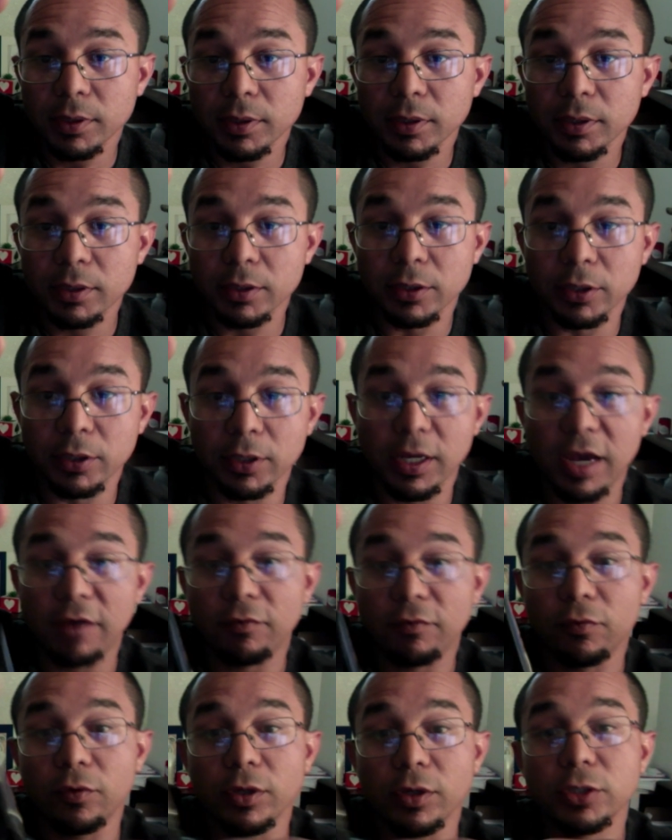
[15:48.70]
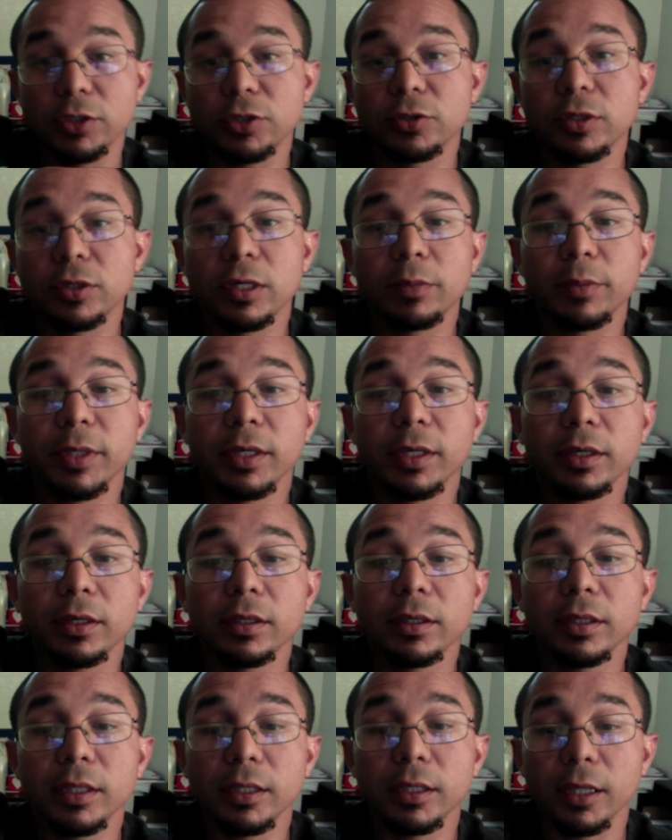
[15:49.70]
So you have one strip
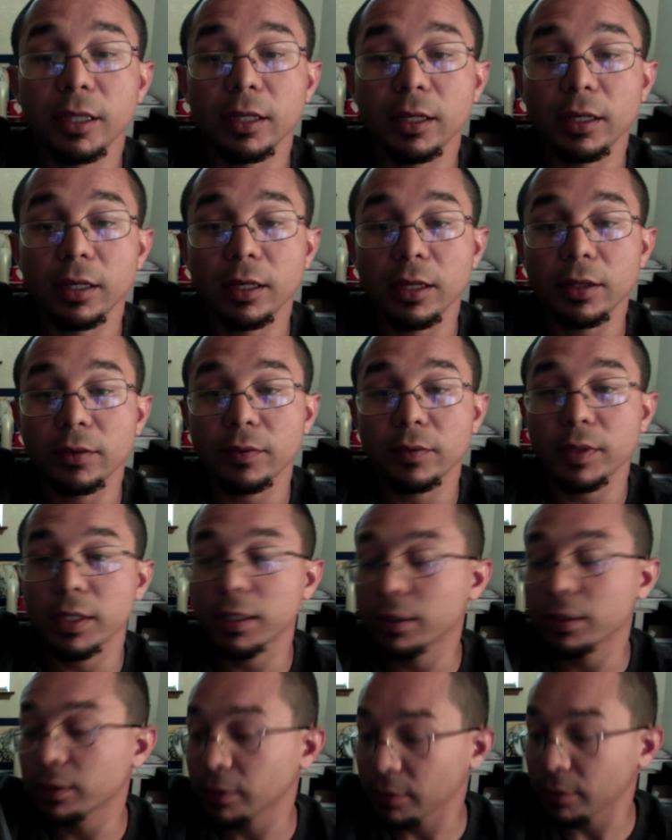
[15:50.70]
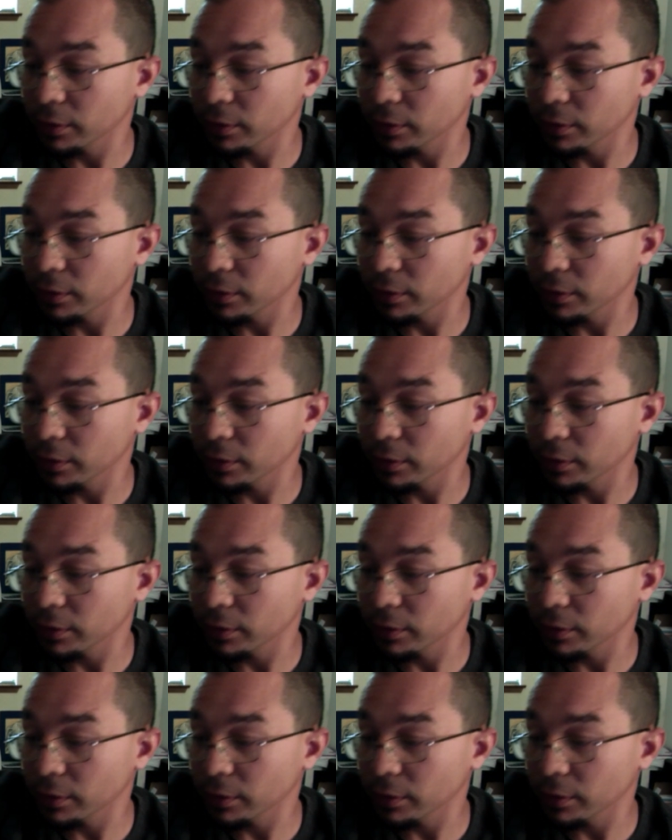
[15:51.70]
here and then another one here.